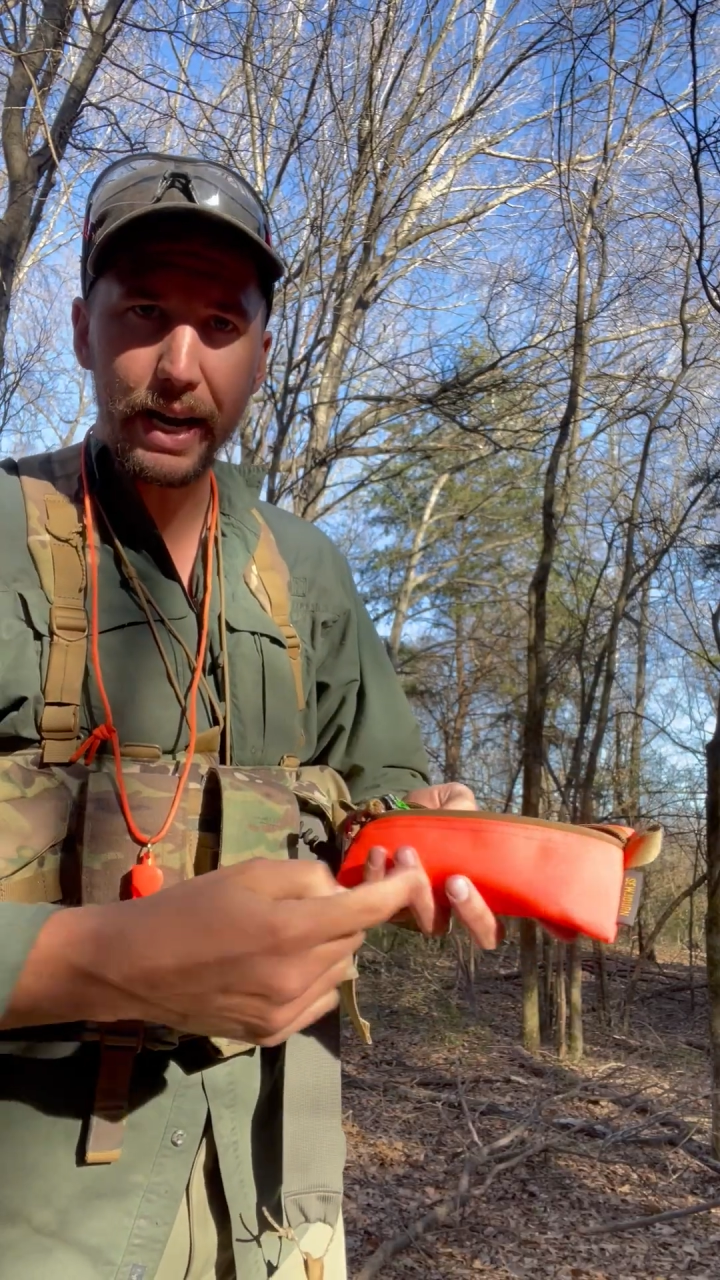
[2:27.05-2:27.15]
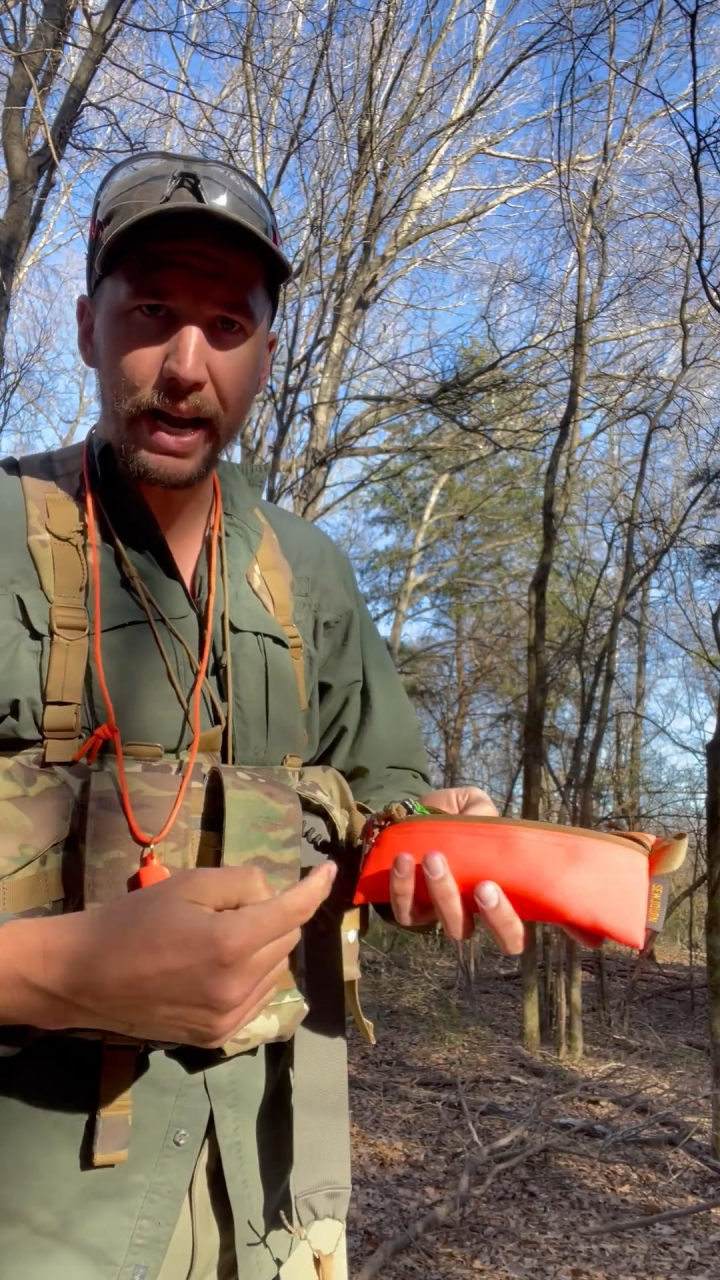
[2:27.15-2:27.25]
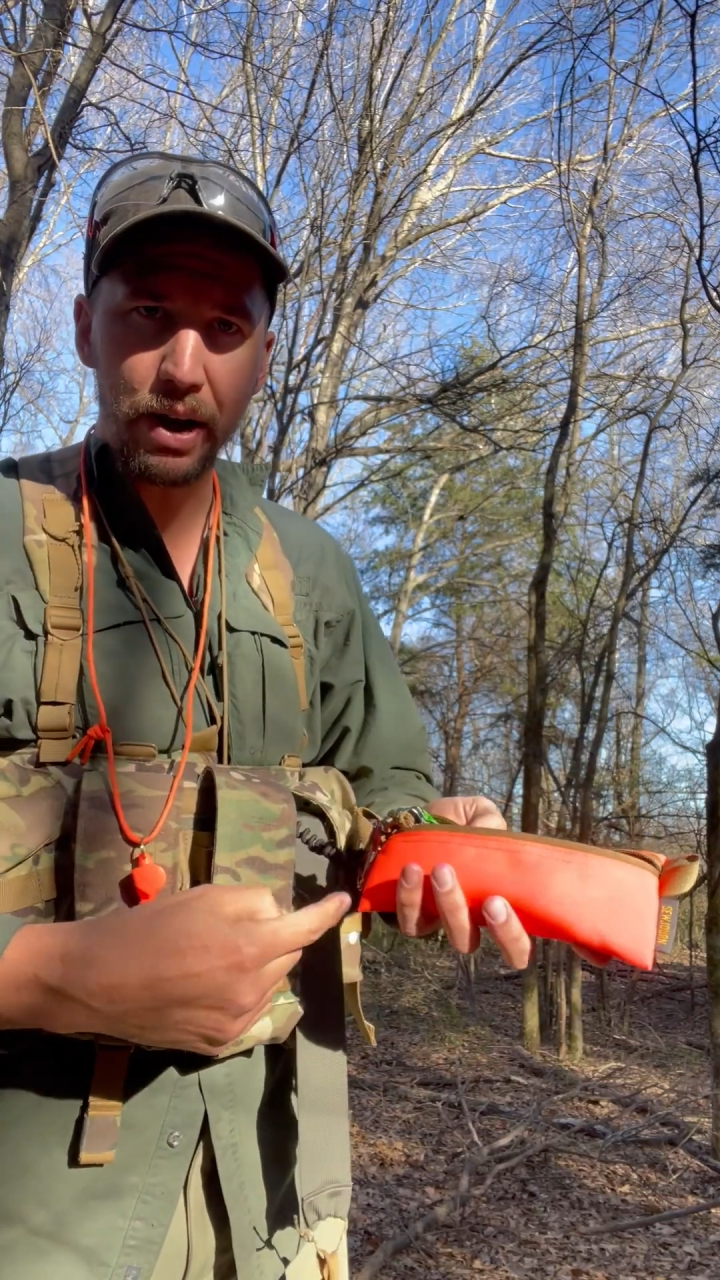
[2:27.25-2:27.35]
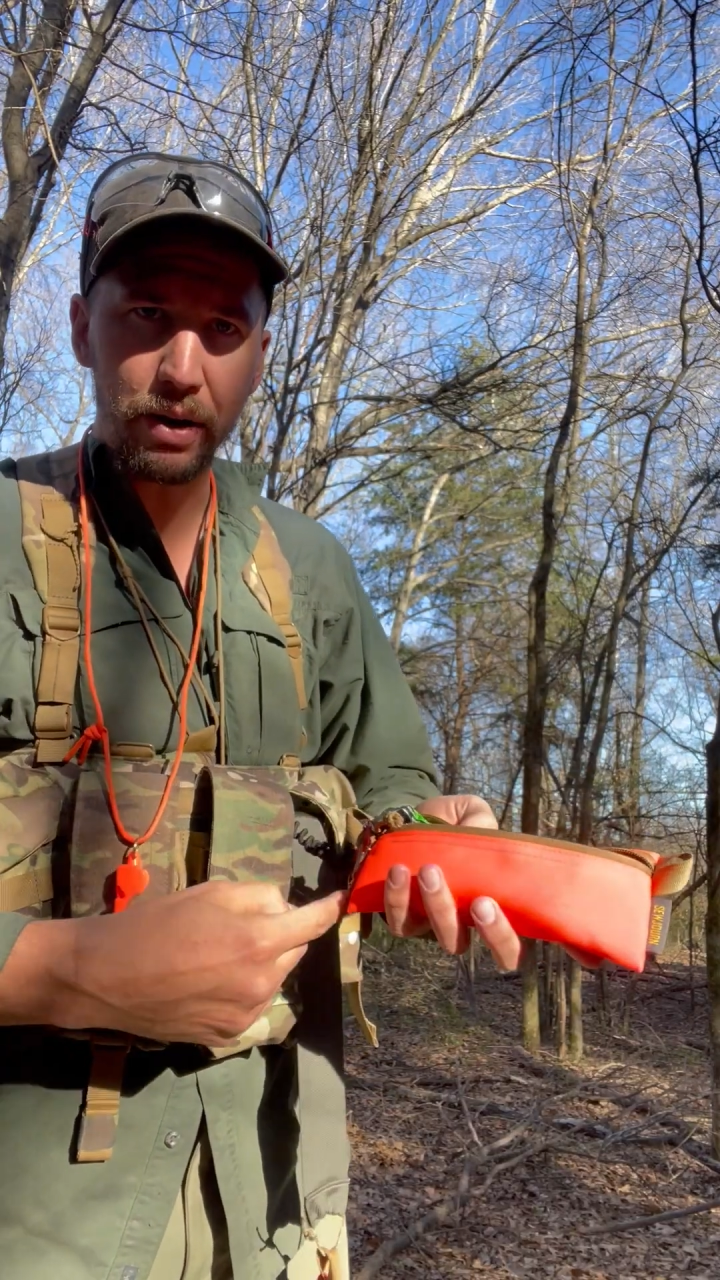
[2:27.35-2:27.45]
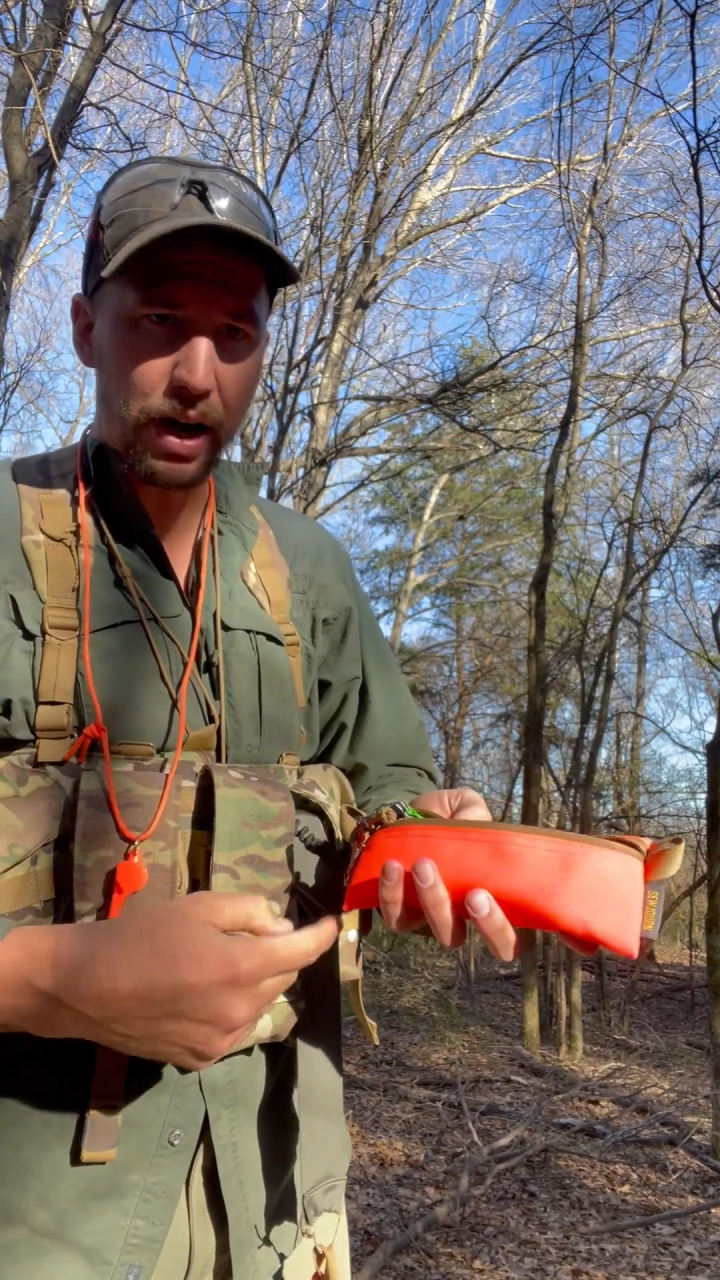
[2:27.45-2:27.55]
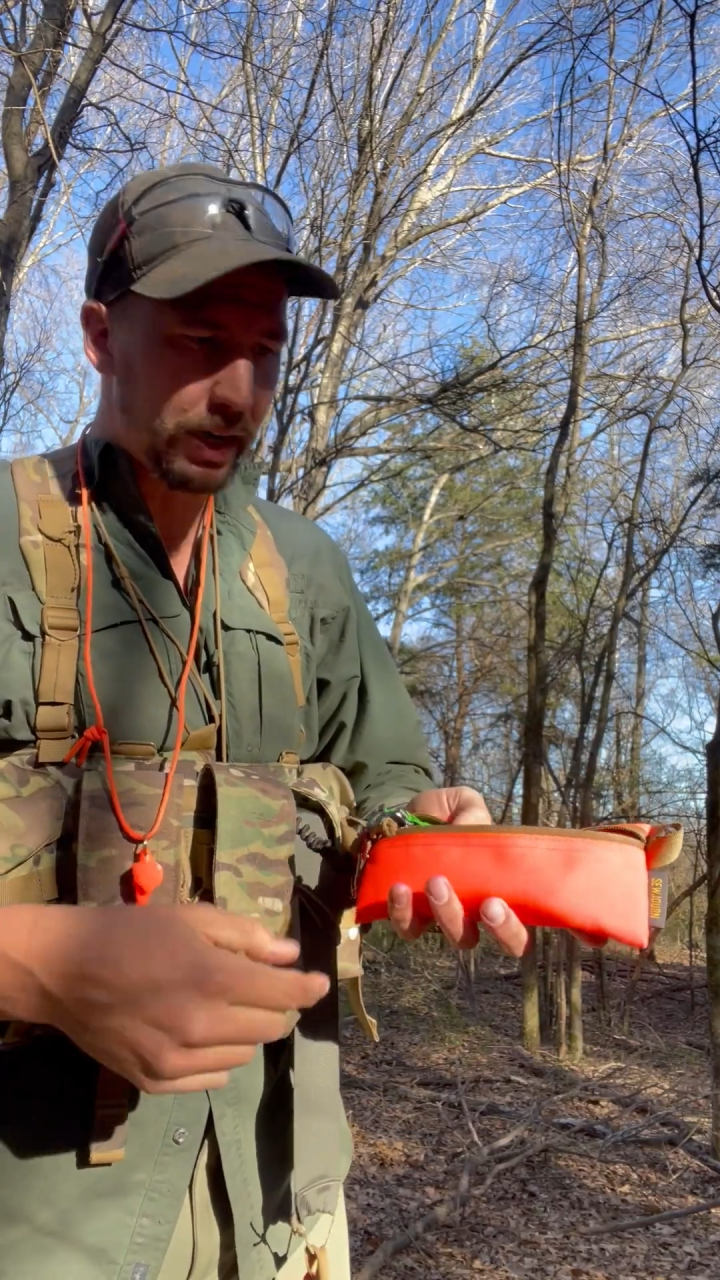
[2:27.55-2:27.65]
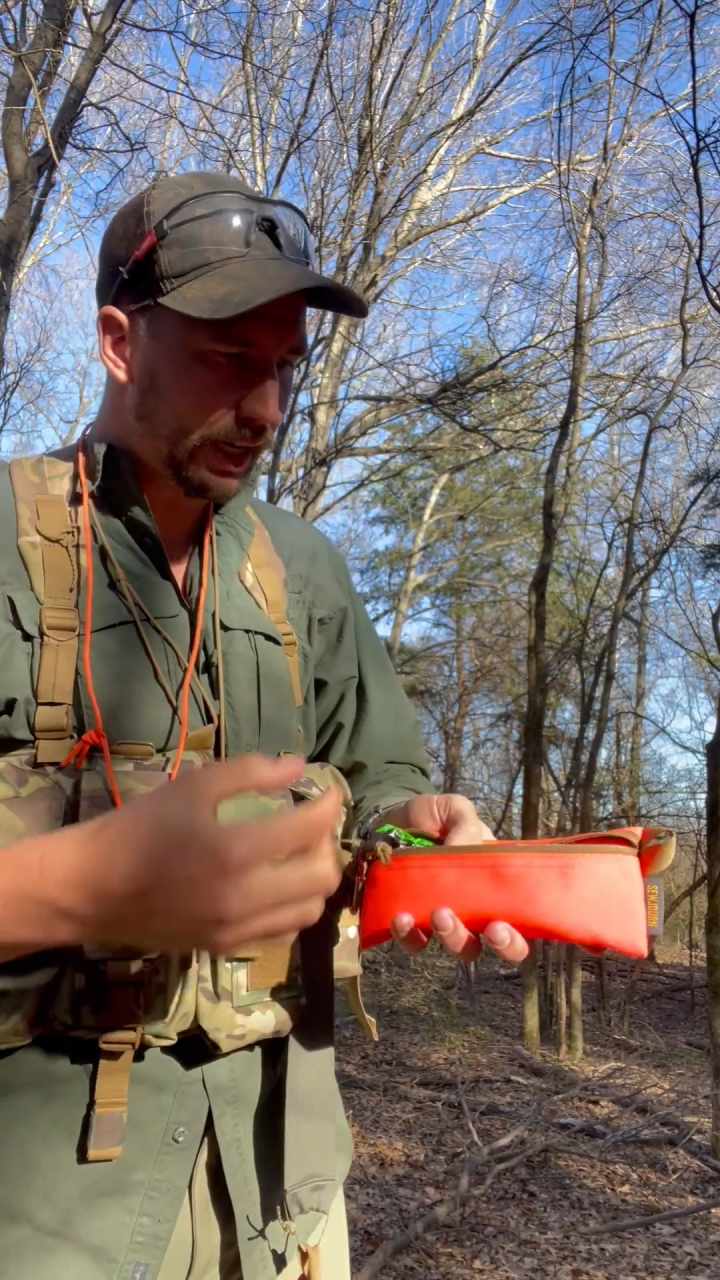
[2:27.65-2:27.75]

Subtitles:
down on